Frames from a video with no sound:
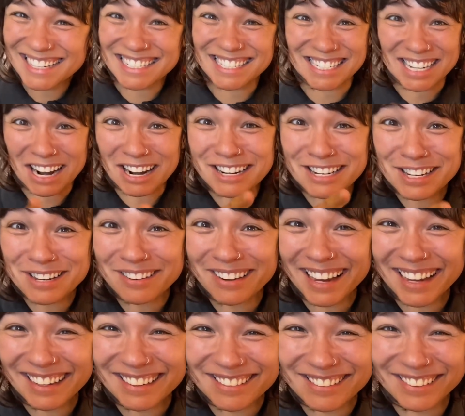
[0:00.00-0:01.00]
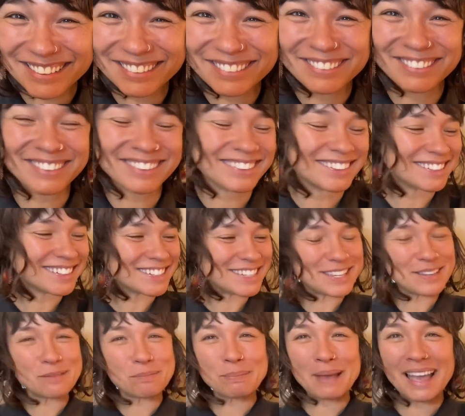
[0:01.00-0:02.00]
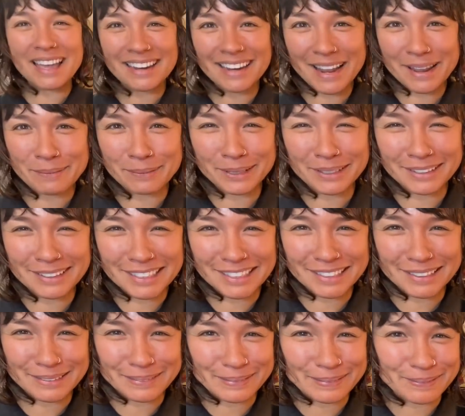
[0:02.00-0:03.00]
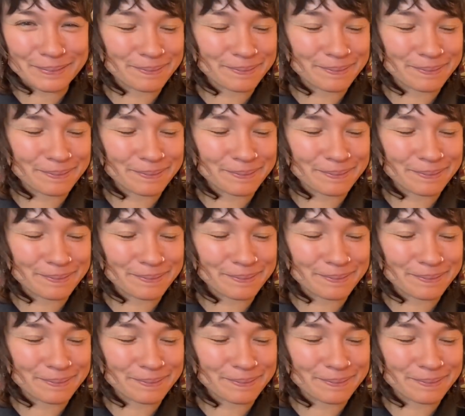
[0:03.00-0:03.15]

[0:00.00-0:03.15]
Darn you, Andrew. You penabler, you.